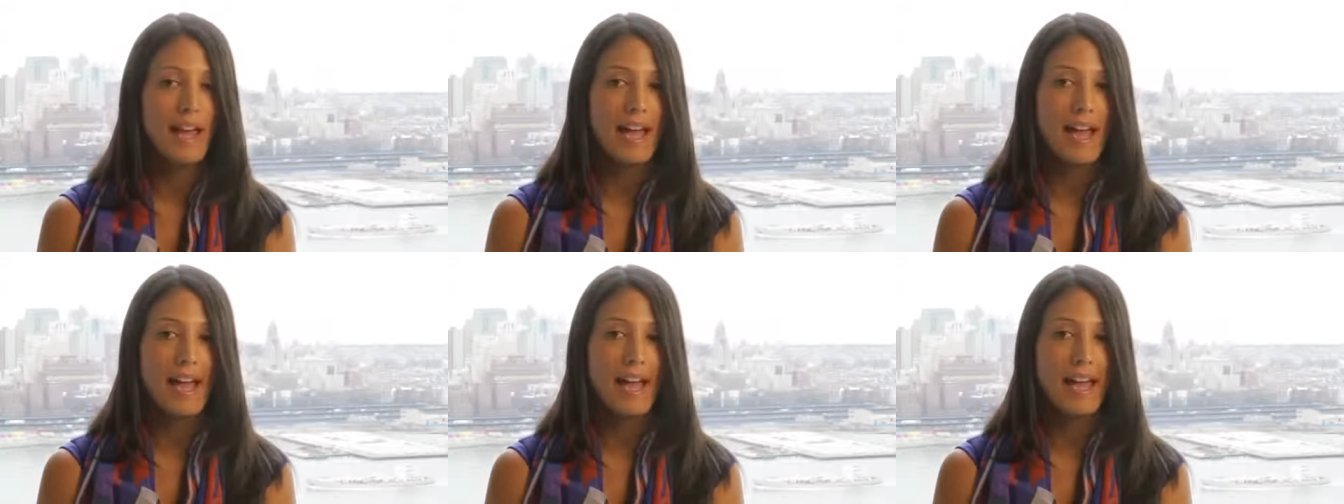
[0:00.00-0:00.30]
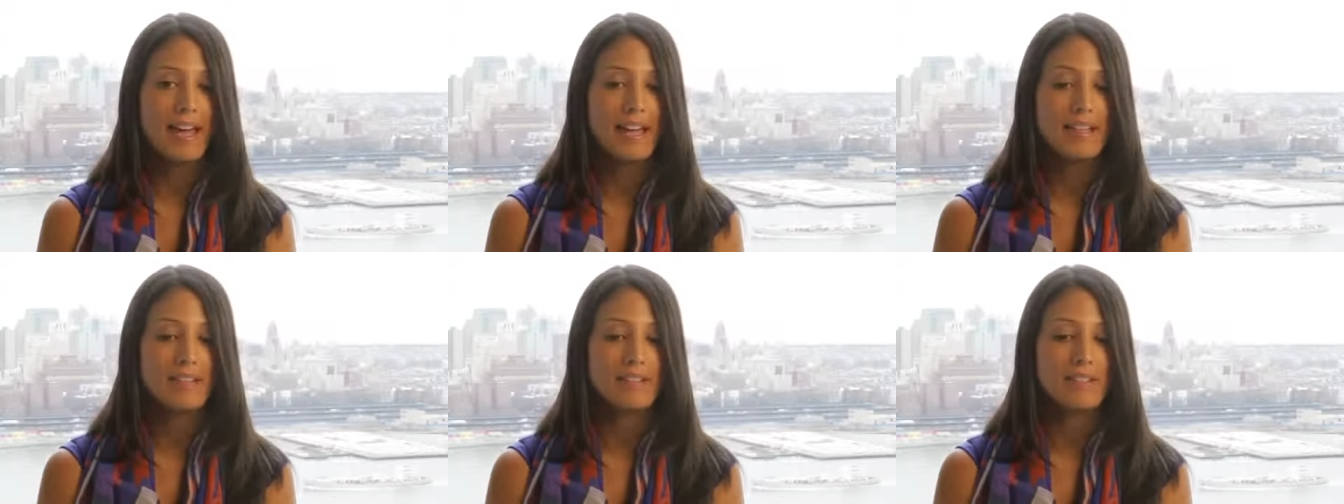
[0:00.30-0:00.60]

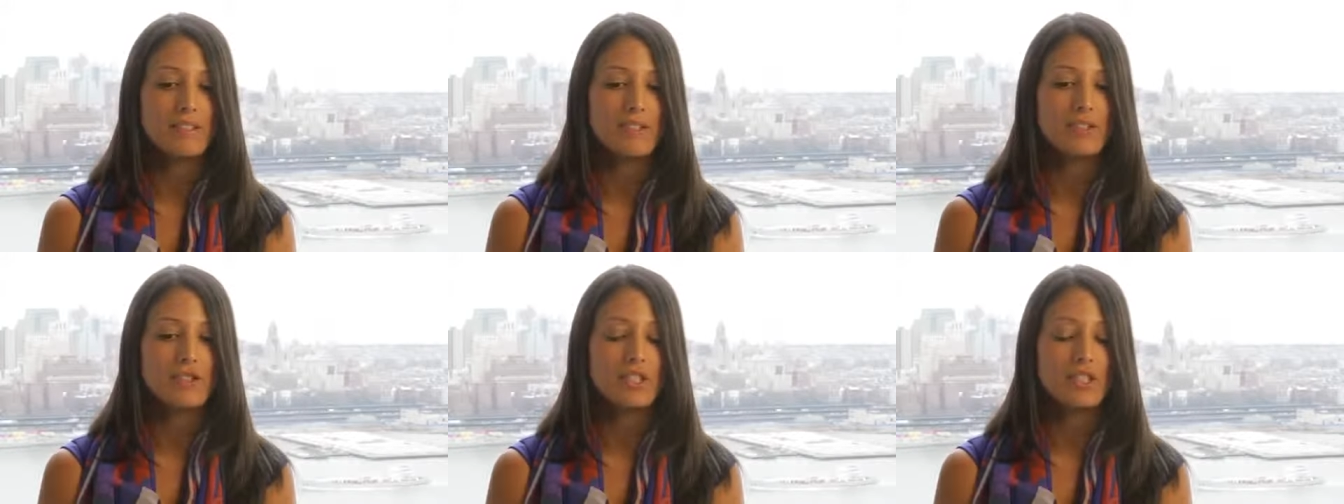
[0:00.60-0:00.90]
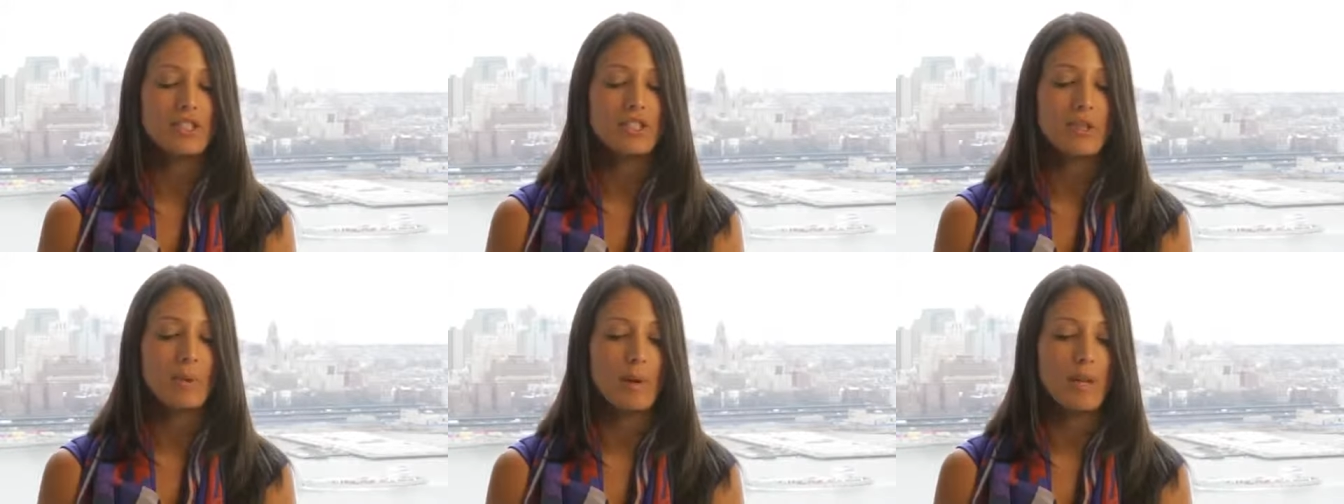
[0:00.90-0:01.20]
And
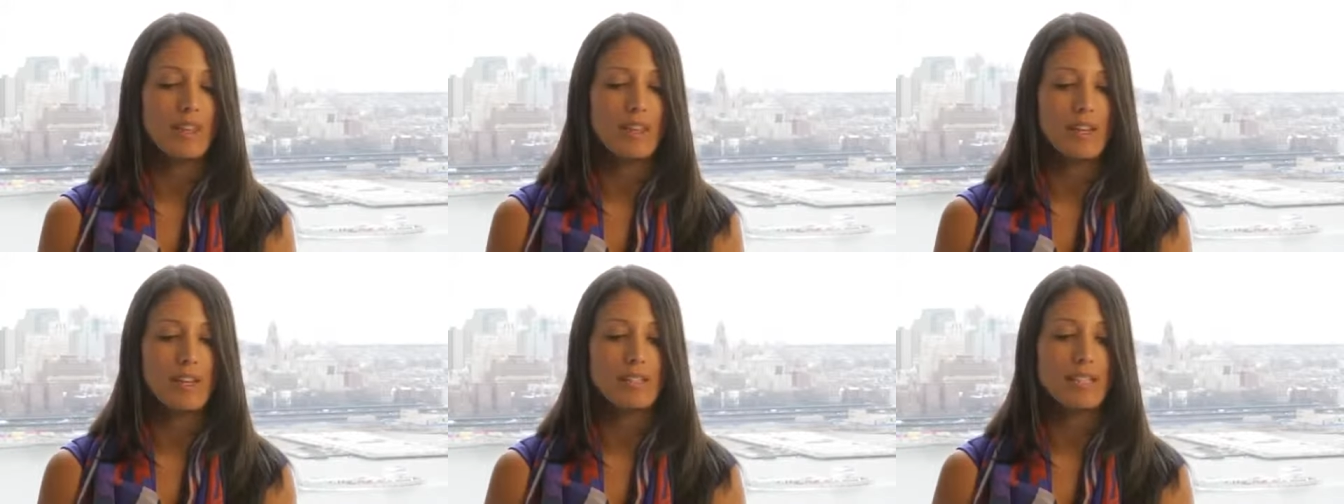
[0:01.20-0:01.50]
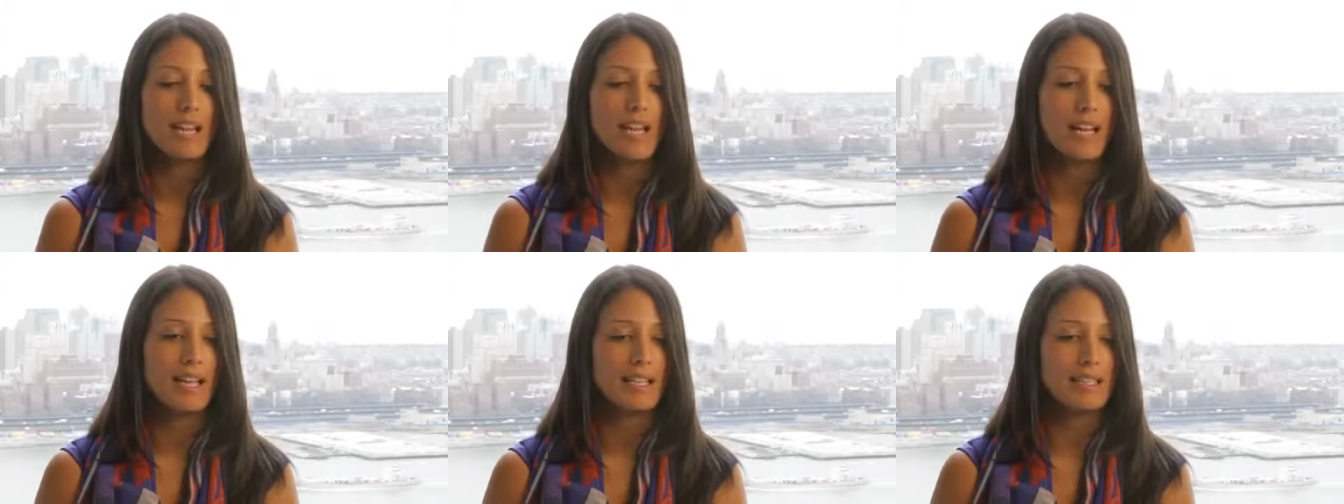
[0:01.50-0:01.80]
just the way that
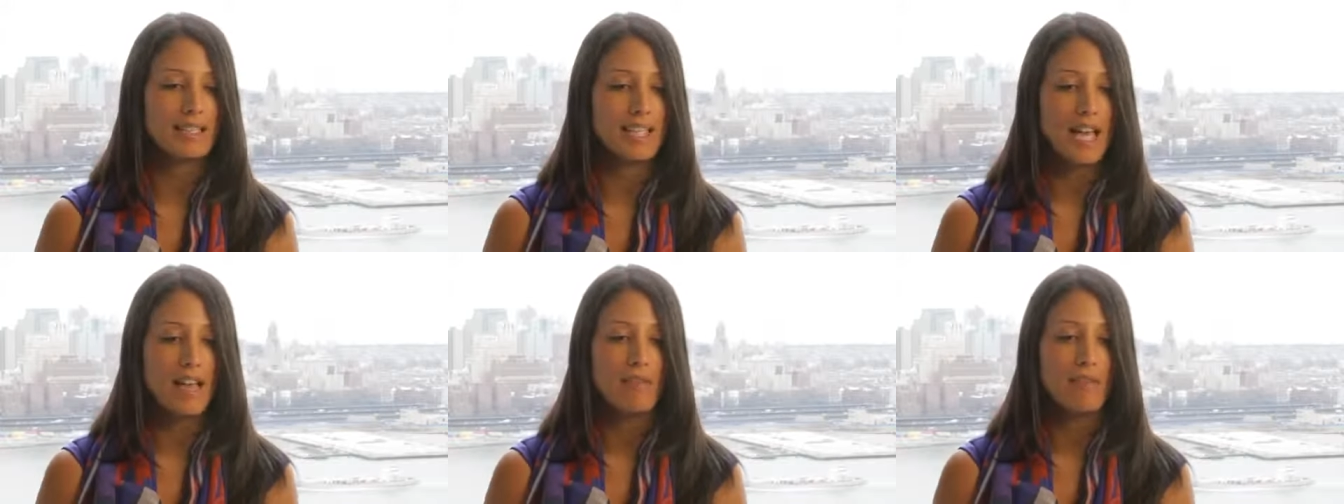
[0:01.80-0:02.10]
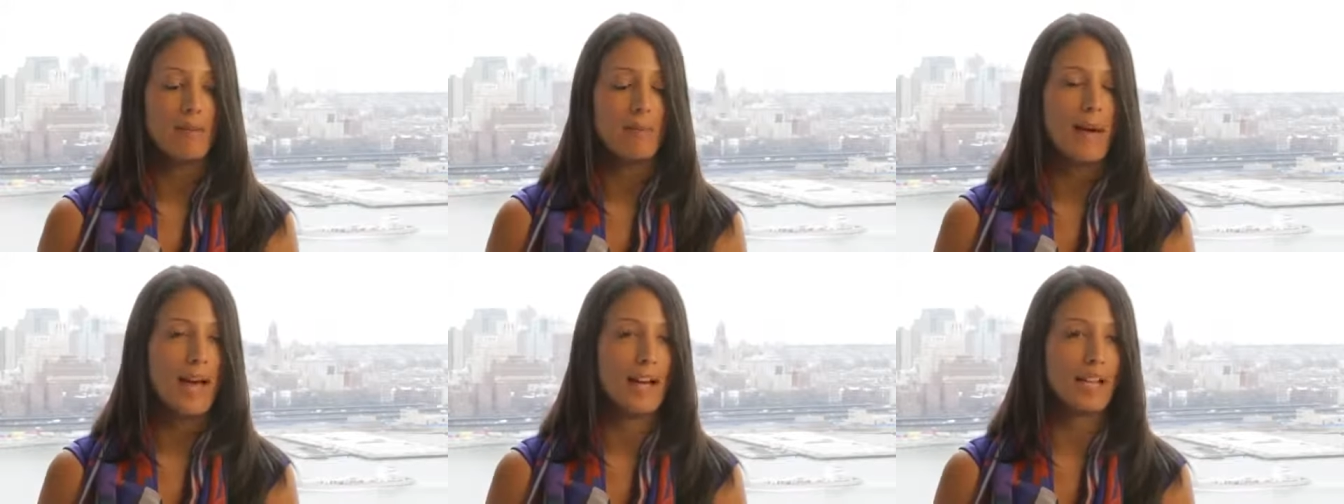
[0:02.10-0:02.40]
Italians have
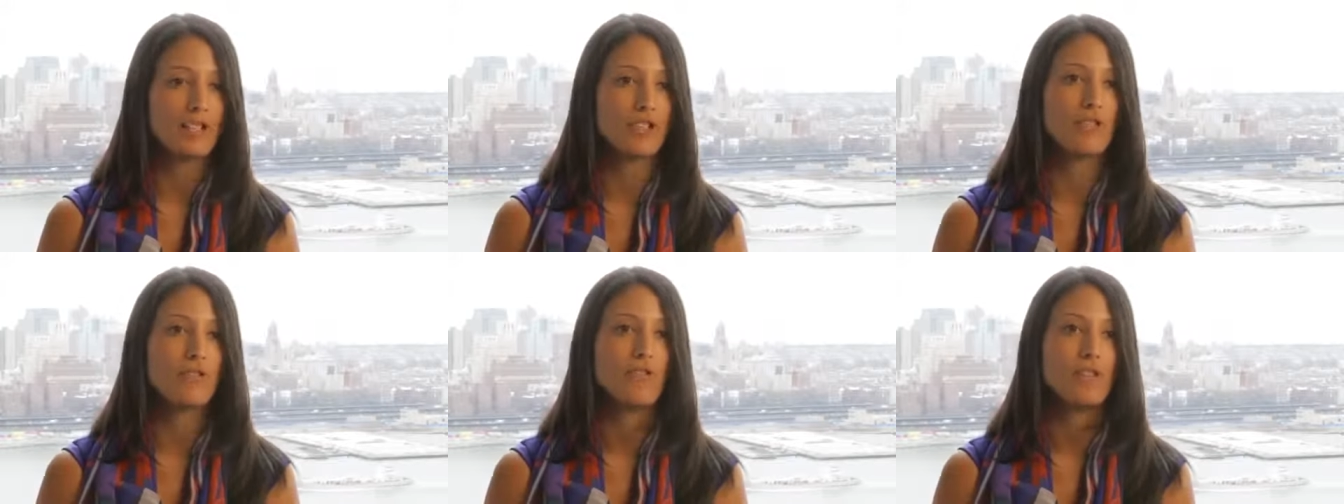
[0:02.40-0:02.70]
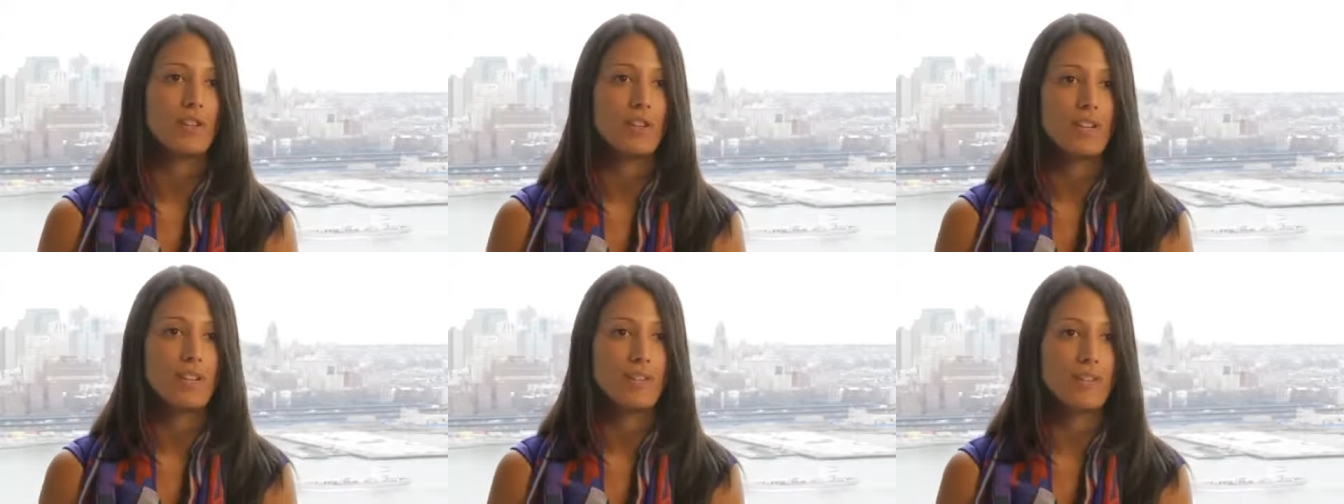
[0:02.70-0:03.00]
a passion
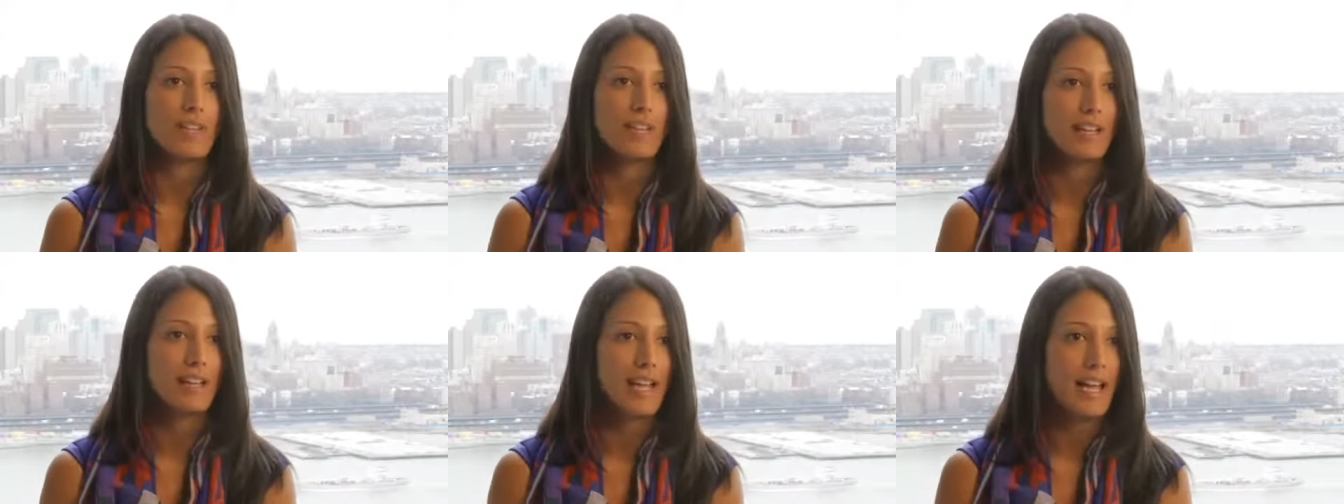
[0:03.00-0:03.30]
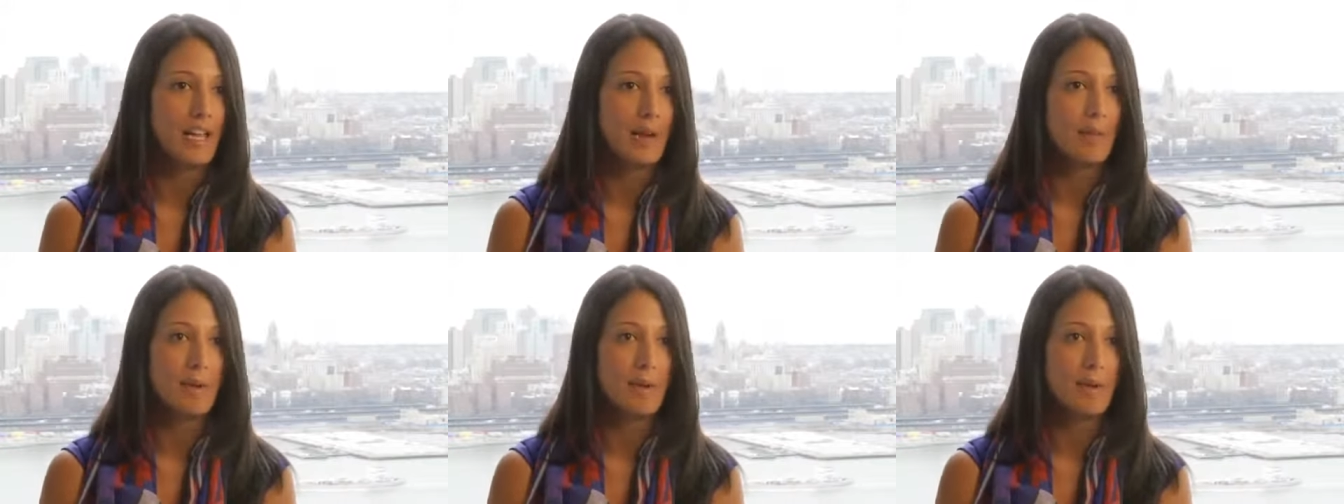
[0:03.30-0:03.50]
for living and a